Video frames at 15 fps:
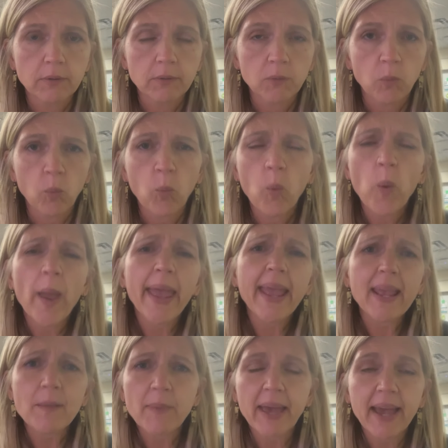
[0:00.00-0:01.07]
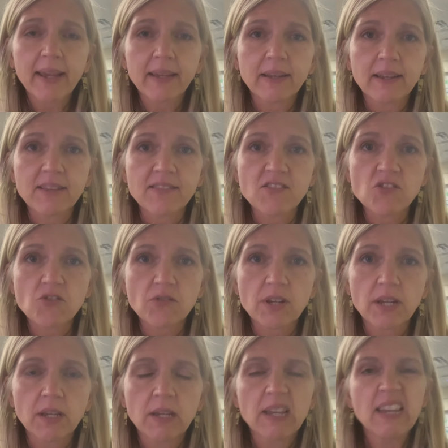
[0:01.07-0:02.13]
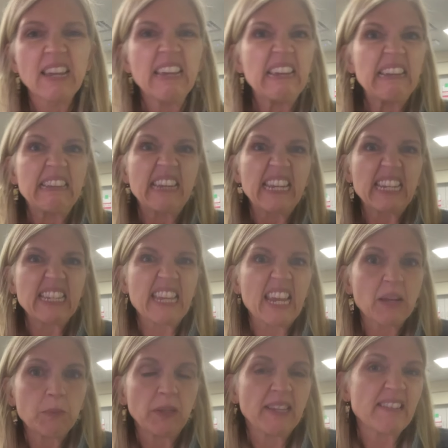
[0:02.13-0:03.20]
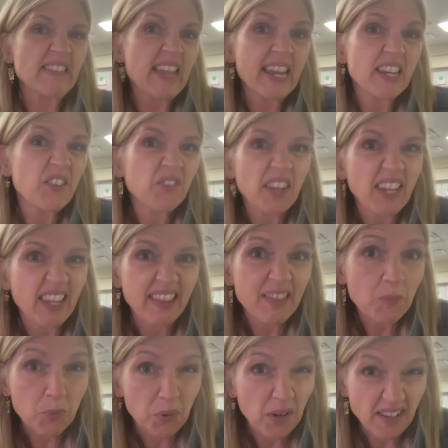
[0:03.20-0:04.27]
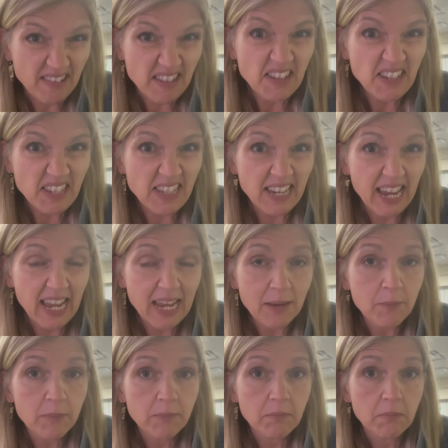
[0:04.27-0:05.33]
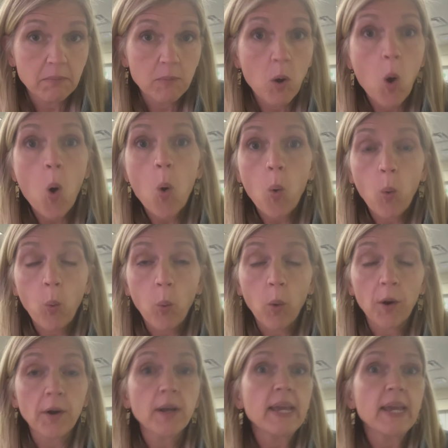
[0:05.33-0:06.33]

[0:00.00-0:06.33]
Way back in history? Did it take place kind of like in the present time? Or